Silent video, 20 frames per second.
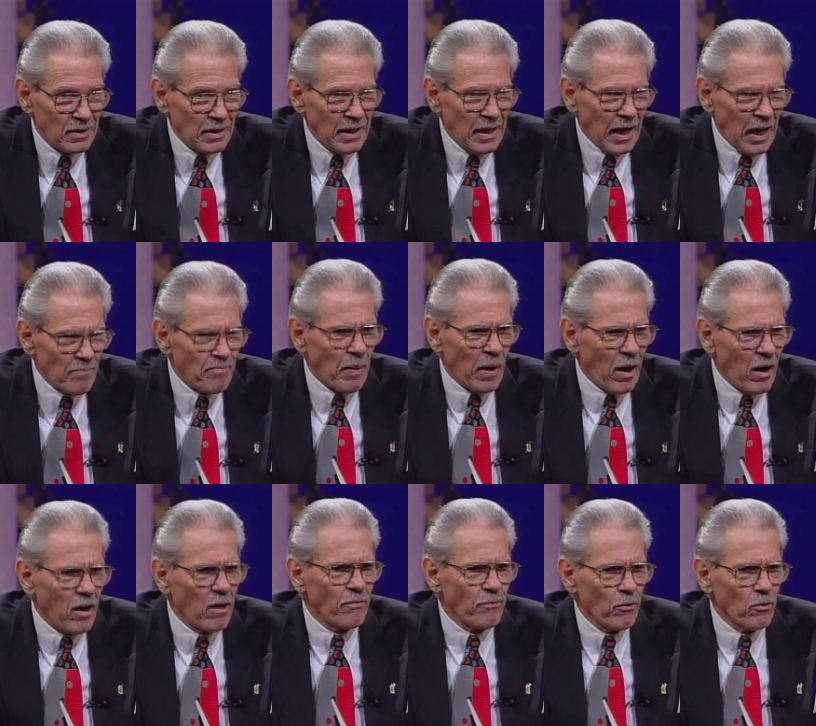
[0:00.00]
How
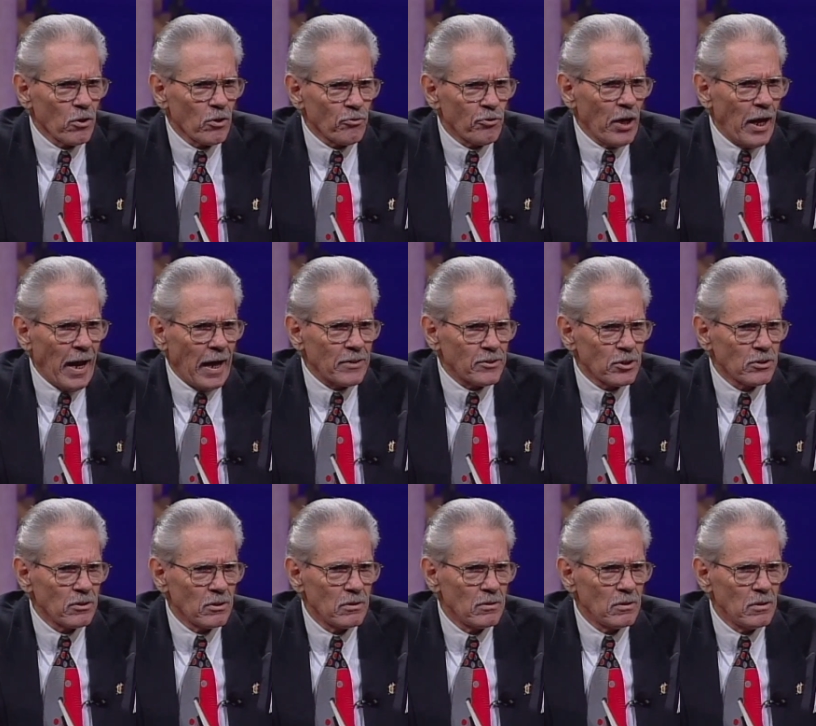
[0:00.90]
powerful is that?
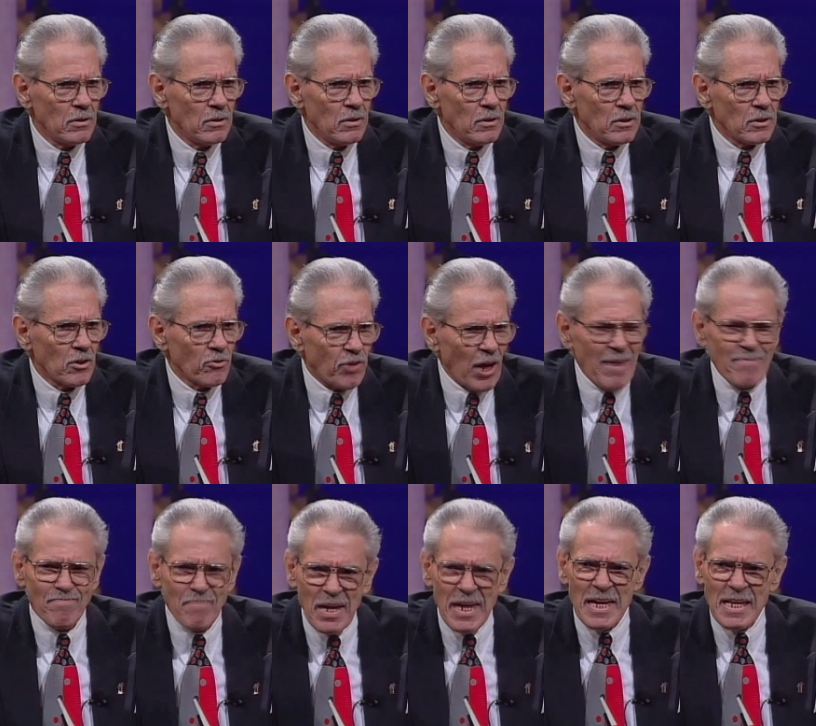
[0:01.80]
Does
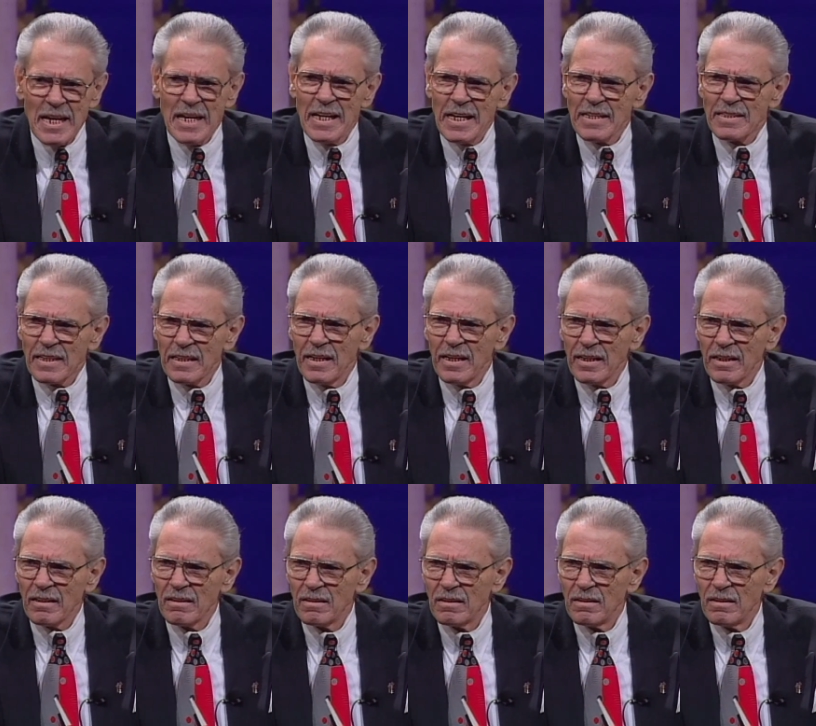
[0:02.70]
that mean anything?
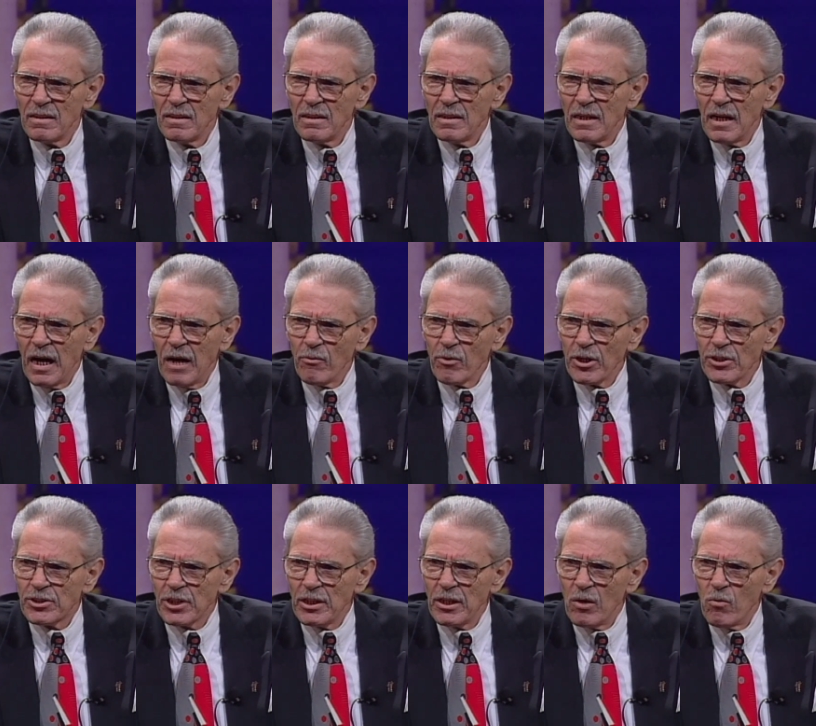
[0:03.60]
I want to
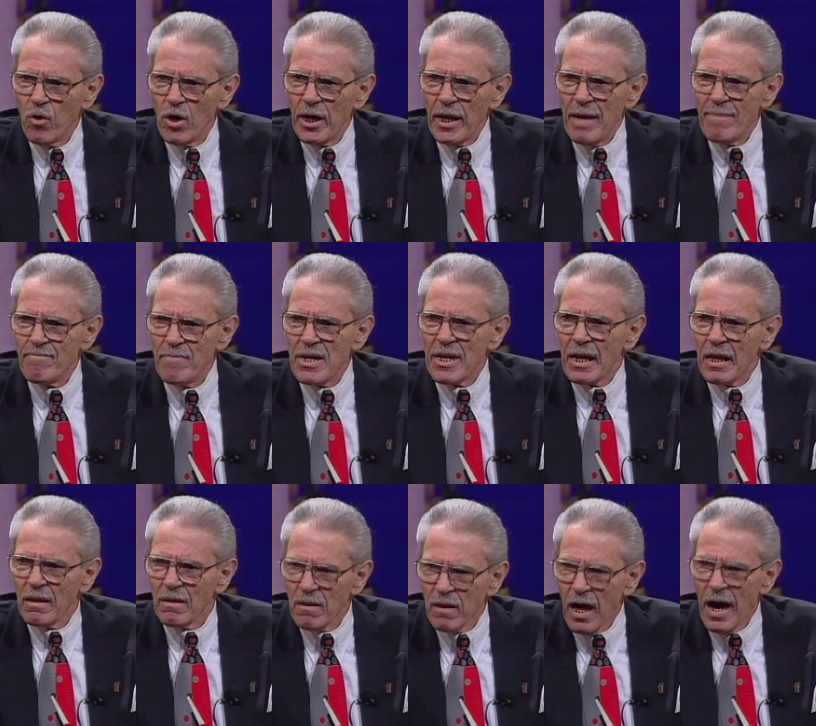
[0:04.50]
tell you what, it meant a
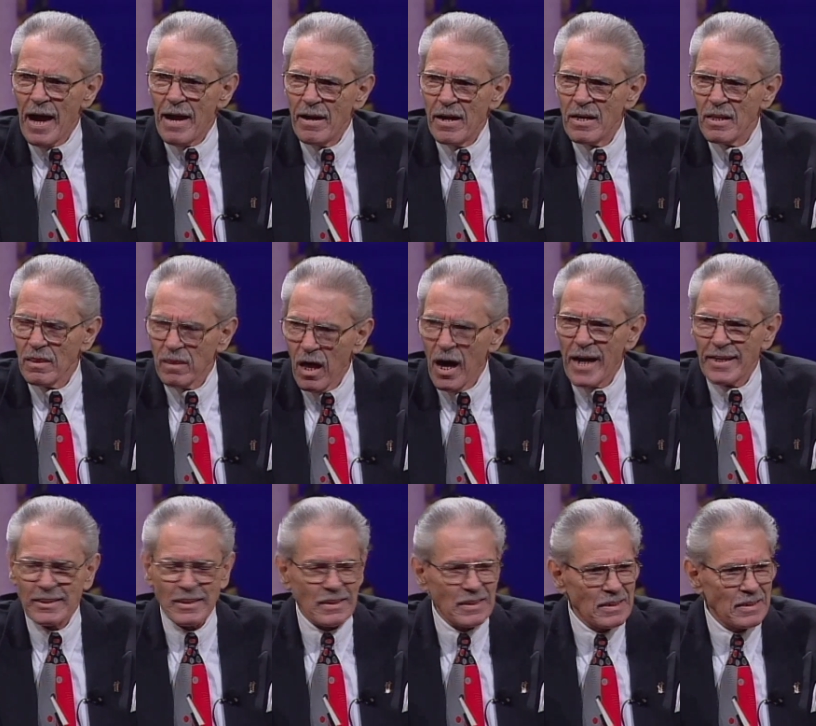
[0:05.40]
lot
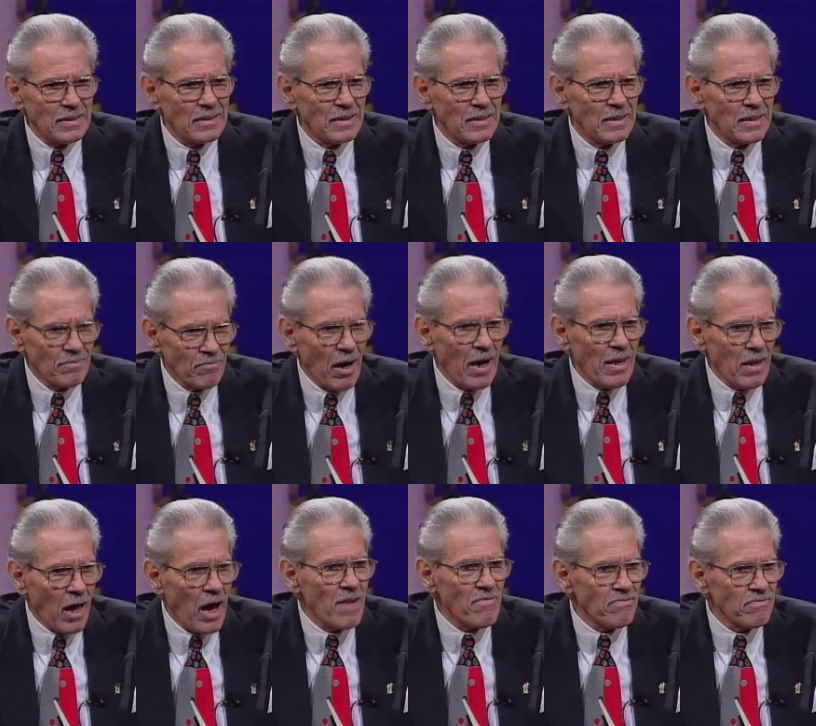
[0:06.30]
in my
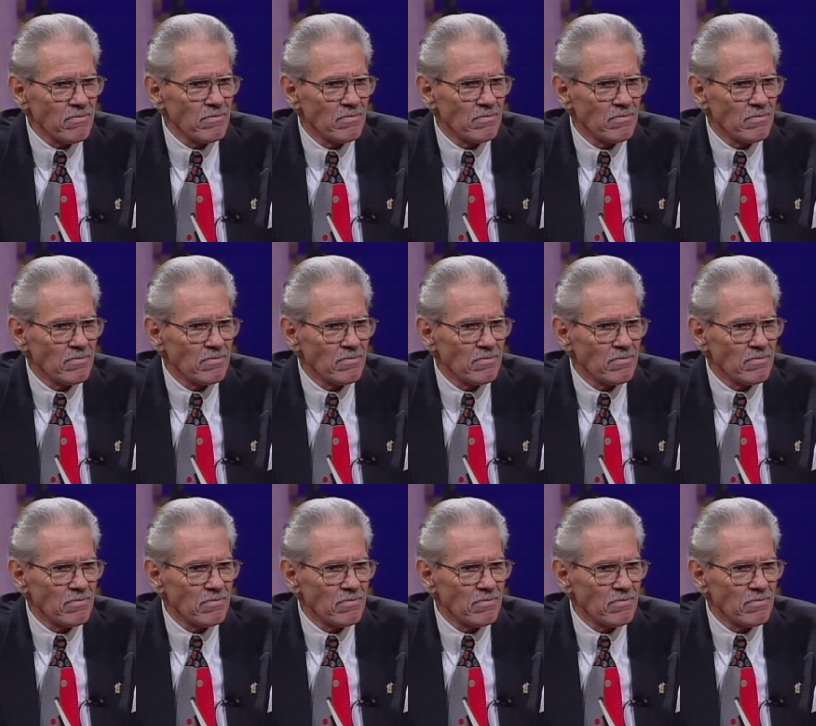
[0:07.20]
life.